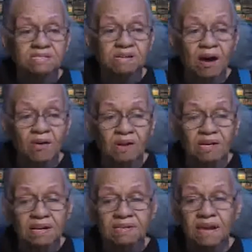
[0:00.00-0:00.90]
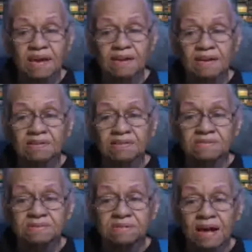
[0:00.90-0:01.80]
stolen and taken into
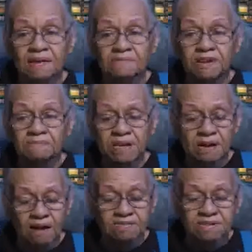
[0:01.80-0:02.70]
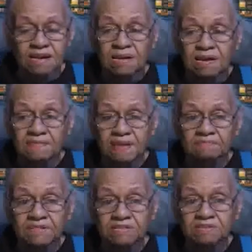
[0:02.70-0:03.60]
slavery because they lived
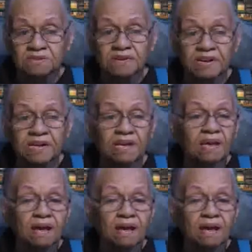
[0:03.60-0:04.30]
in Missouri